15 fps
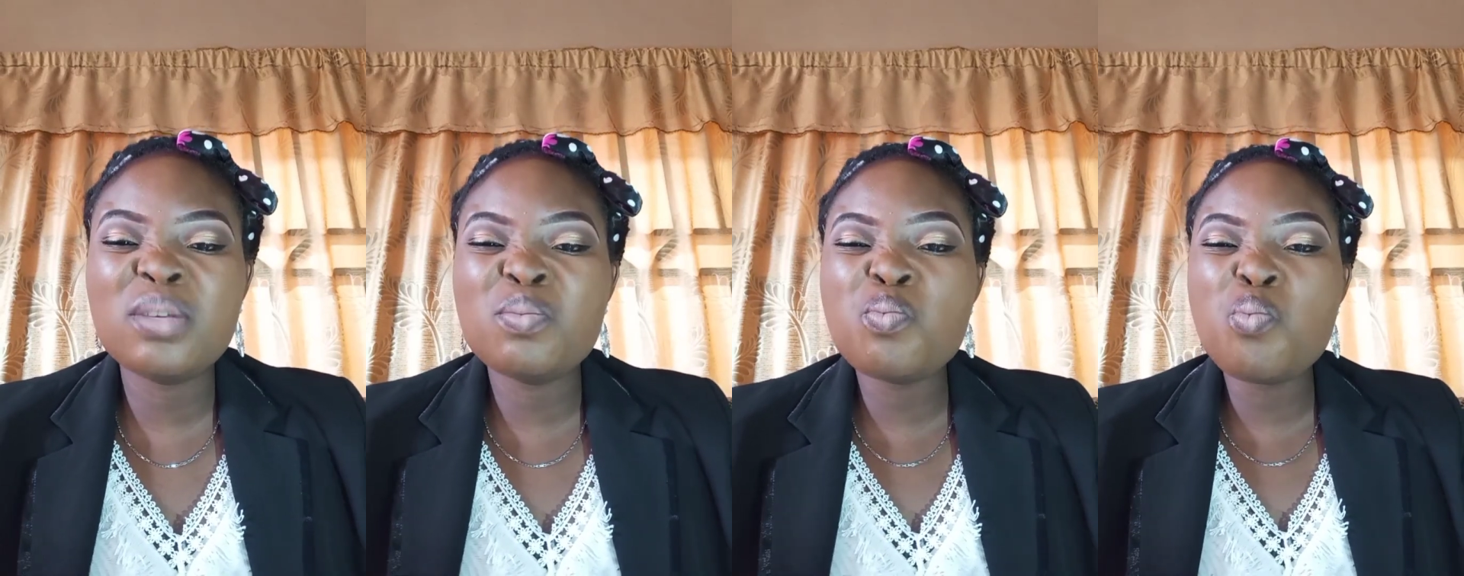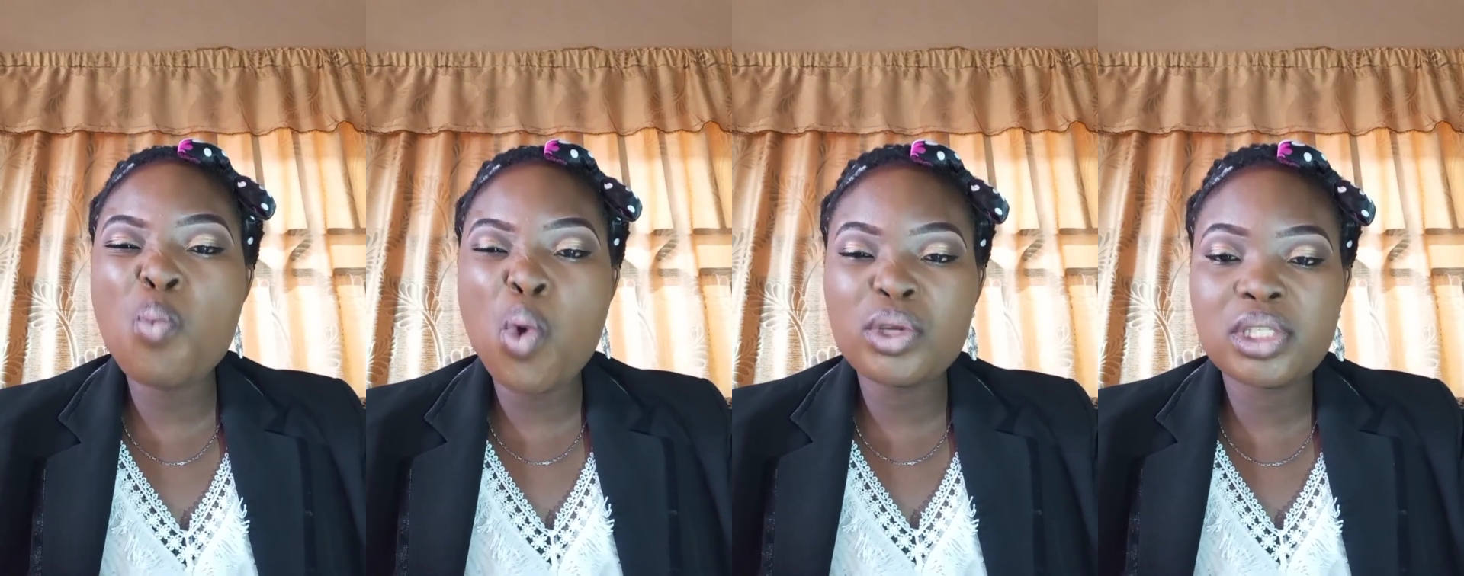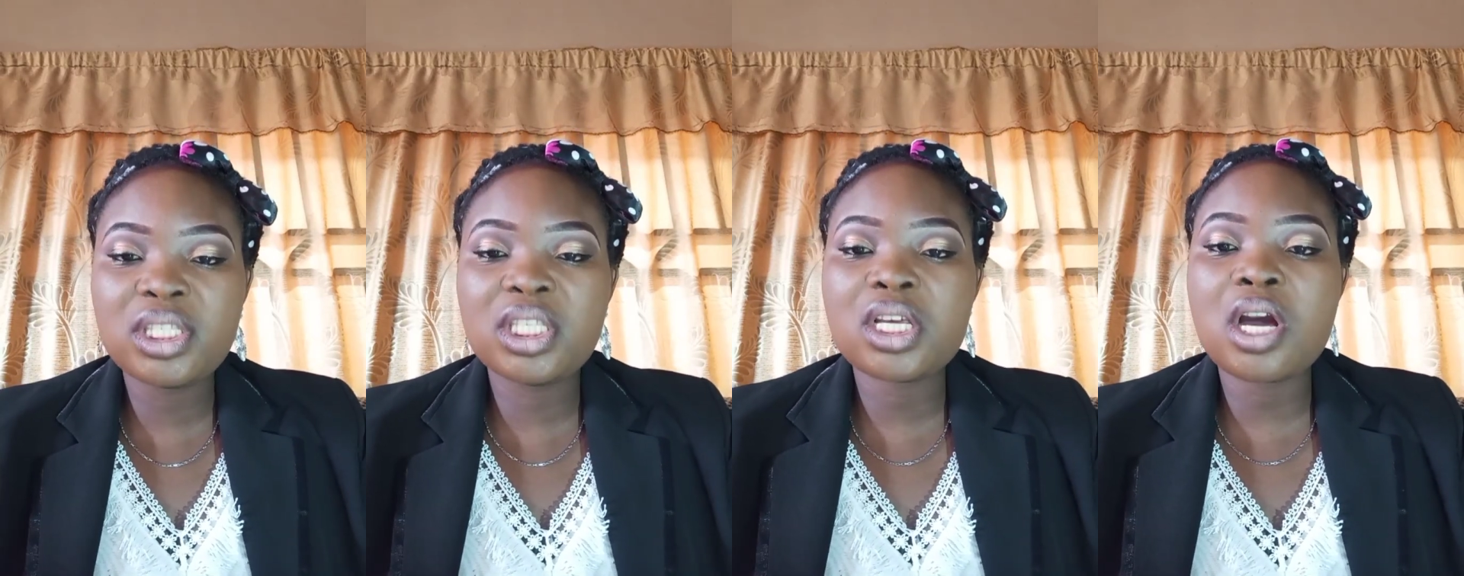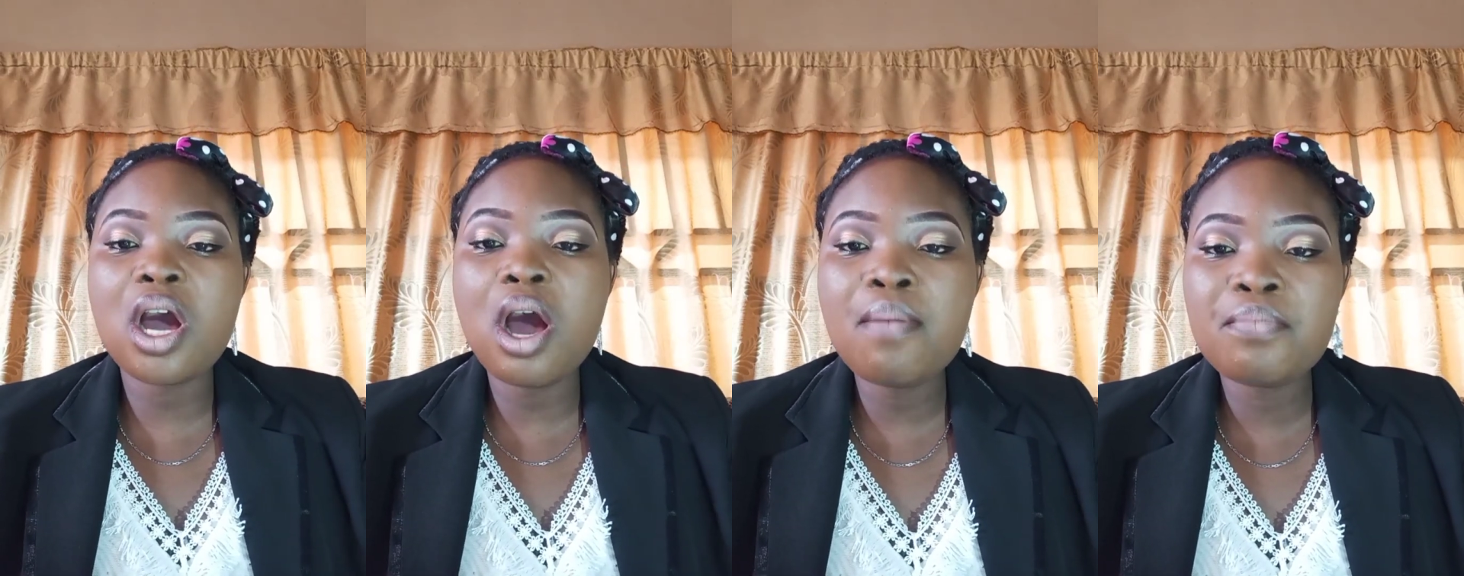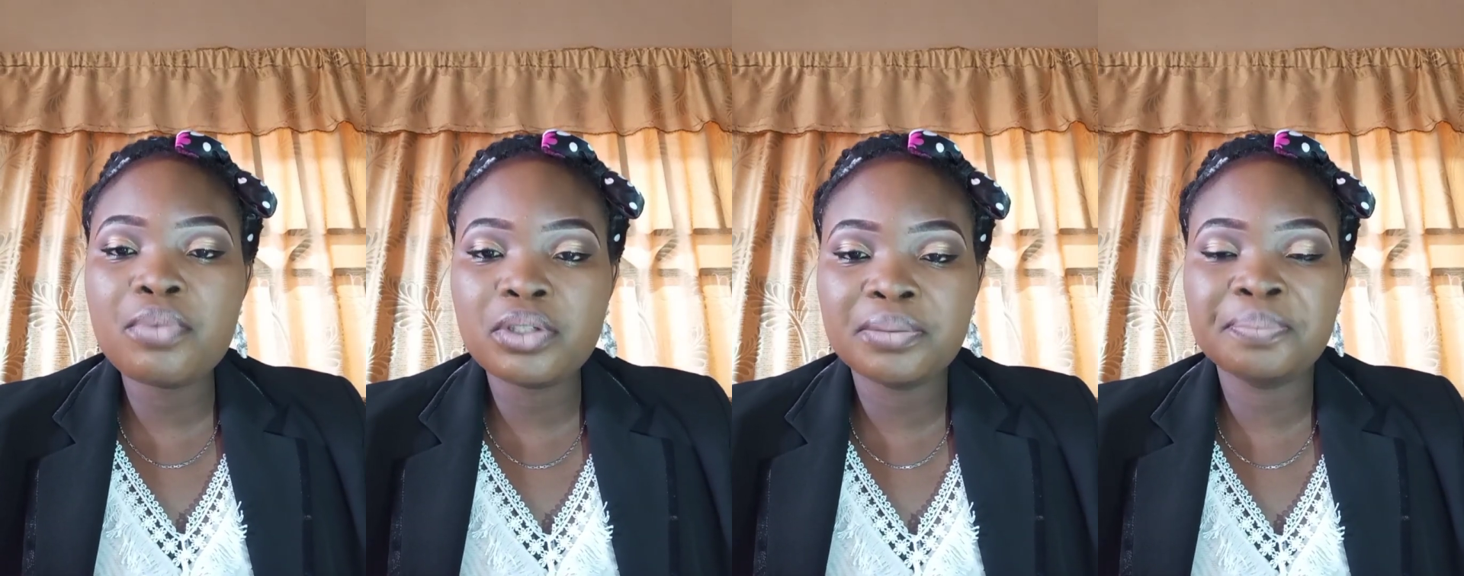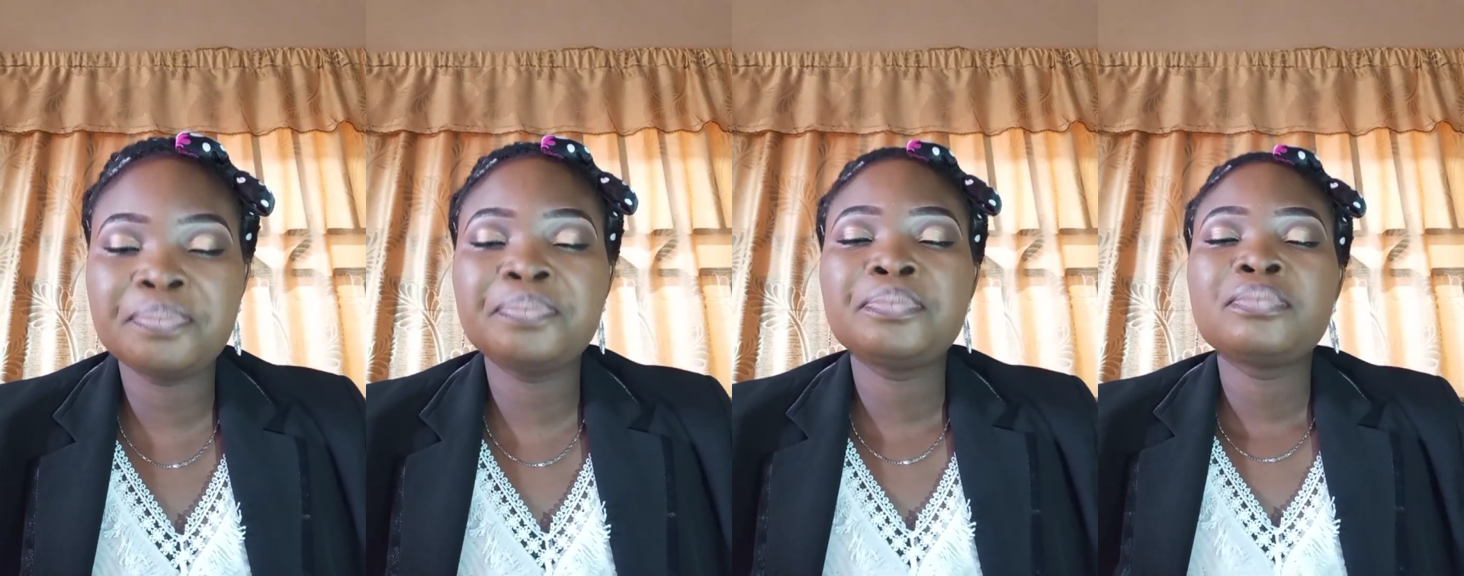the most common.